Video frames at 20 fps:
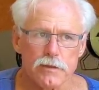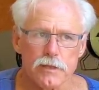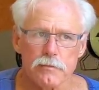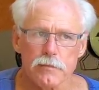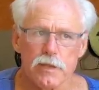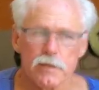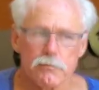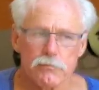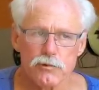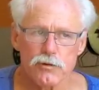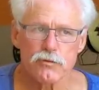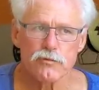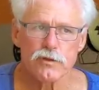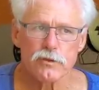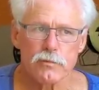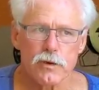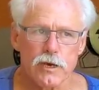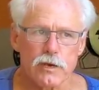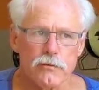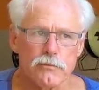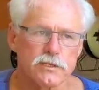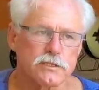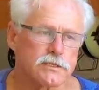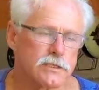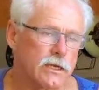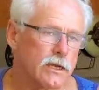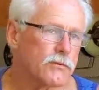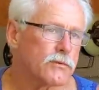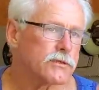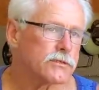They made a movie about it
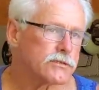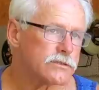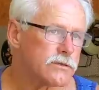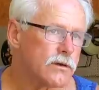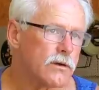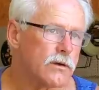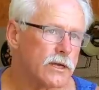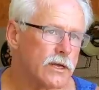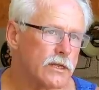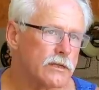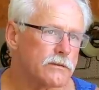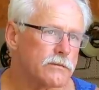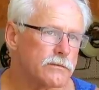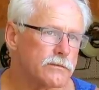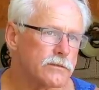recently. I went and saw it.